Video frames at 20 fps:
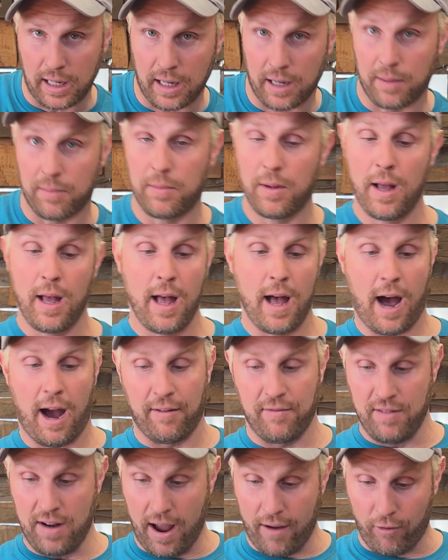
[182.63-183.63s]
them.
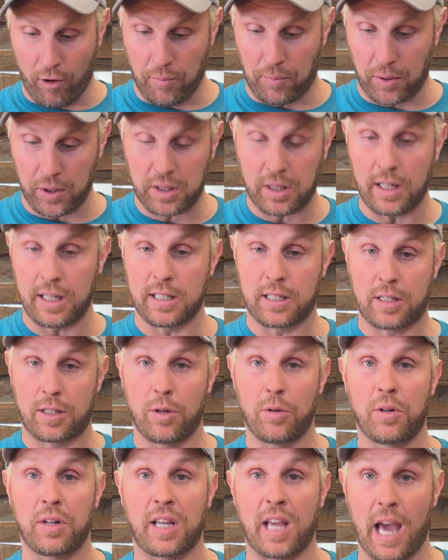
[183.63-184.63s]
I've never put these
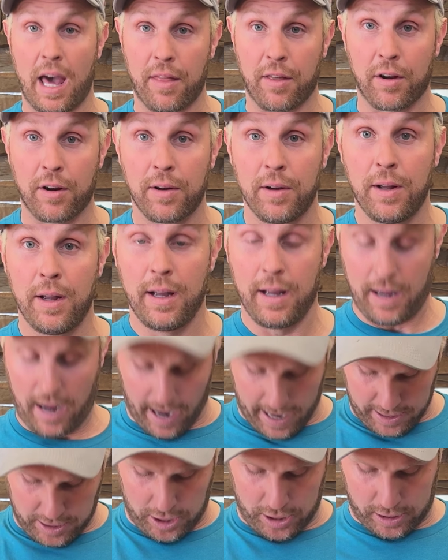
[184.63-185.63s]
two together.
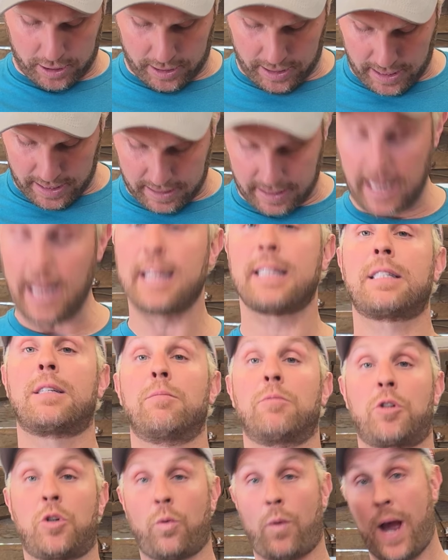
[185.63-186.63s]
I just did get
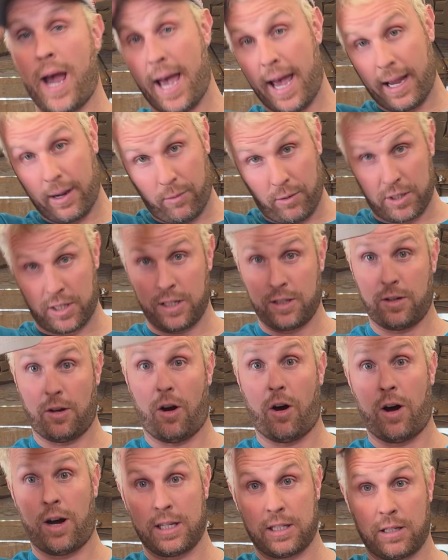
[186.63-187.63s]
some swag, which is
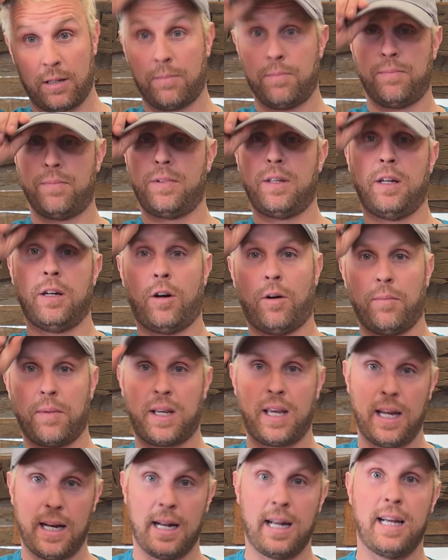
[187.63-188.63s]
awesome. You know,
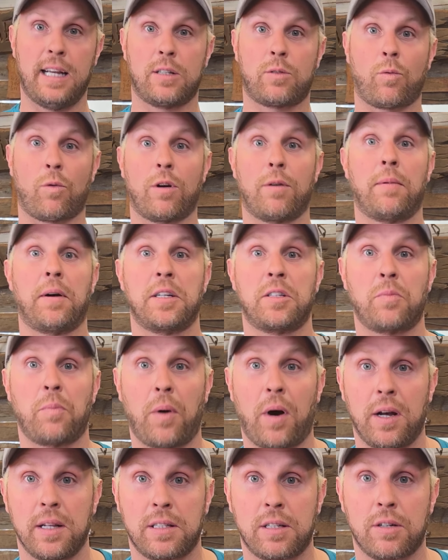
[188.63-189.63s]
Makita is one of my
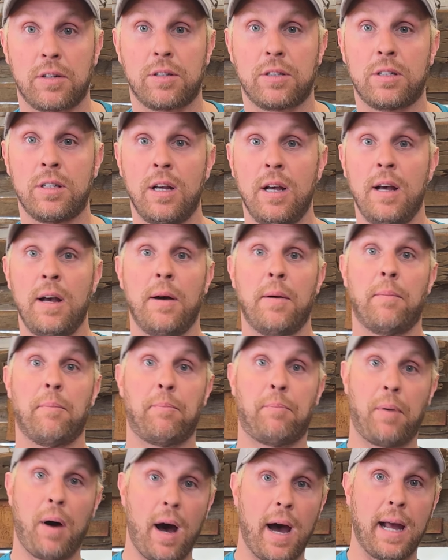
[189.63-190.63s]
sponsors,
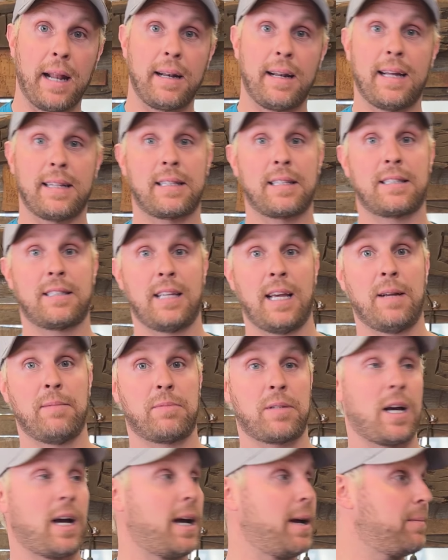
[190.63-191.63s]
but at the same
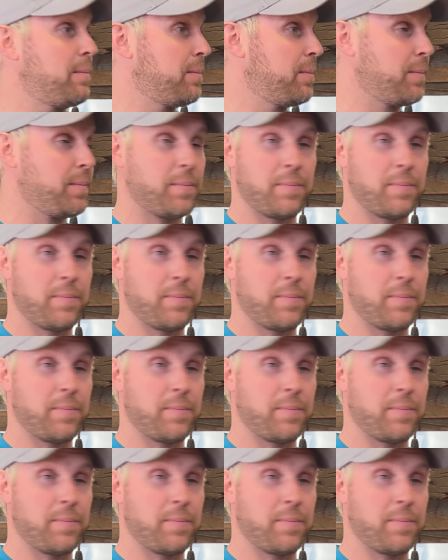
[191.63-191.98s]
time,